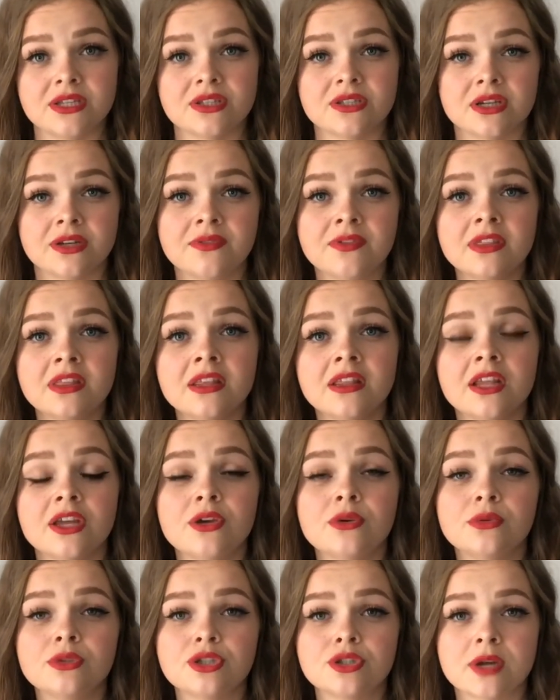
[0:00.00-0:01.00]
So everything that
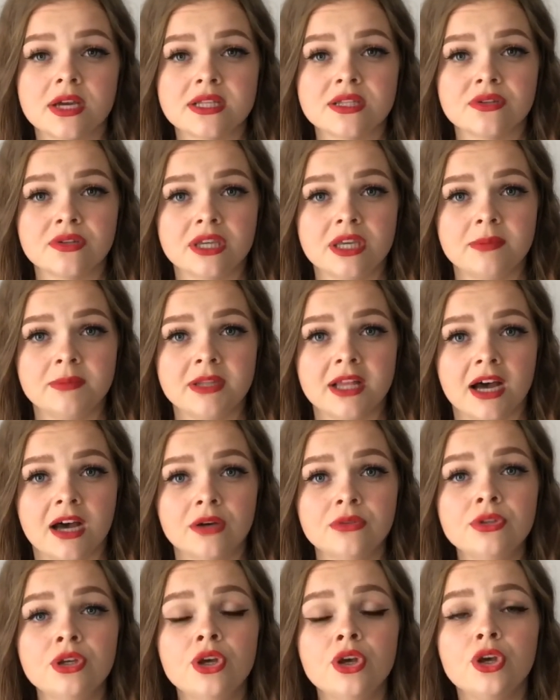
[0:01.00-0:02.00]
you will try to keep
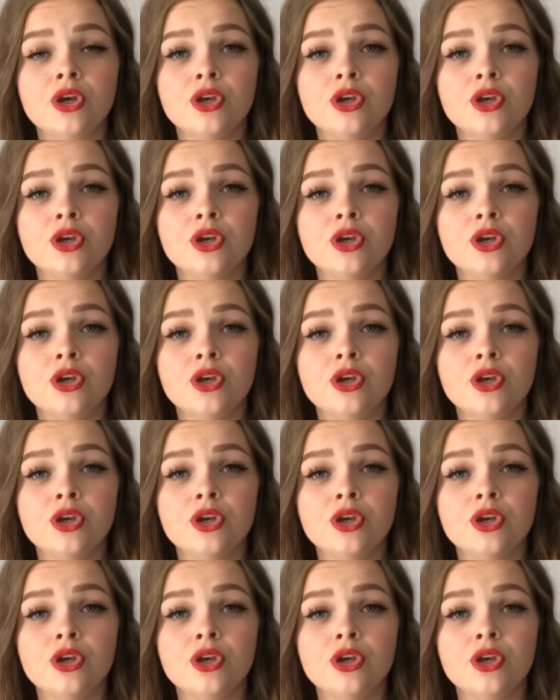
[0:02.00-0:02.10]
down,